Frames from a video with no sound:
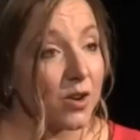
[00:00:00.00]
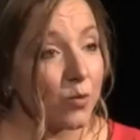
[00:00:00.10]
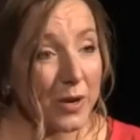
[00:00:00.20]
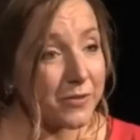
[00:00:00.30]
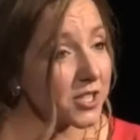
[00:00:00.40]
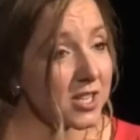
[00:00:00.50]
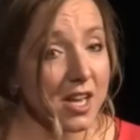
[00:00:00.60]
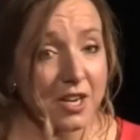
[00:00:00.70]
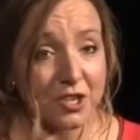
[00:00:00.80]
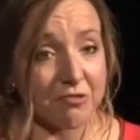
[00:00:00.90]
We've just
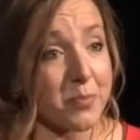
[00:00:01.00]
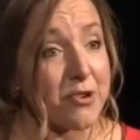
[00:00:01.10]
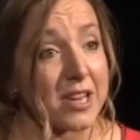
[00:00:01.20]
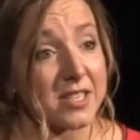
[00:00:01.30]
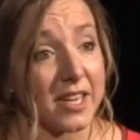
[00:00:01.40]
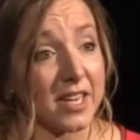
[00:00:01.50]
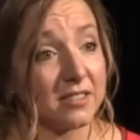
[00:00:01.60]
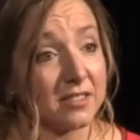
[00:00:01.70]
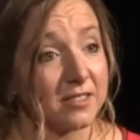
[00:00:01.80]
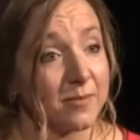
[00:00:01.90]
learned to repress it.
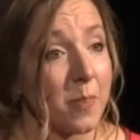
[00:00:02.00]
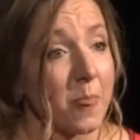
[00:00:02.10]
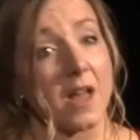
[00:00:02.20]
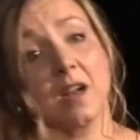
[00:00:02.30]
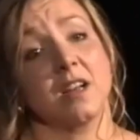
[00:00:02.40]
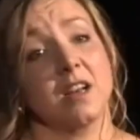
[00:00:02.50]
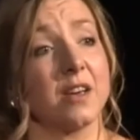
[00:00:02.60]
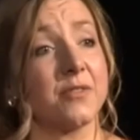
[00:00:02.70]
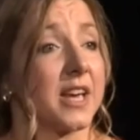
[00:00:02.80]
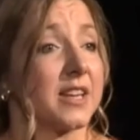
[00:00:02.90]

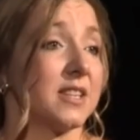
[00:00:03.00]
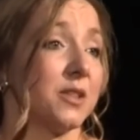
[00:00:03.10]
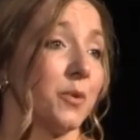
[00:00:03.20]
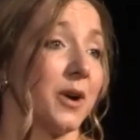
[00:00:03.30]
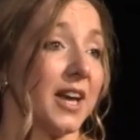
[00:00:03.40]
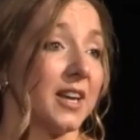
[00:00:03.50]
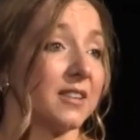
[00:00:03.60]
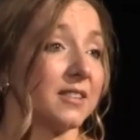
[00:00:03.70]
Life gets in the way.